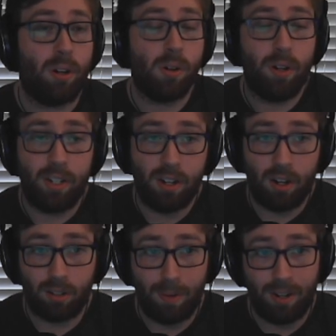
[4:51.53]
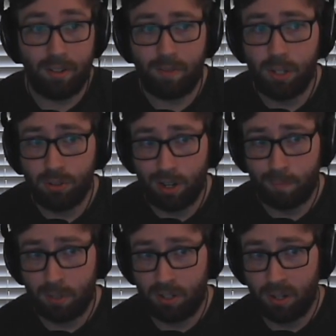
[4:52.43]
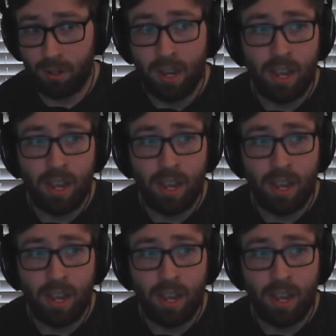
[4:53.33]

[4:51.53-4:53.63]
going to talk about in a future episode,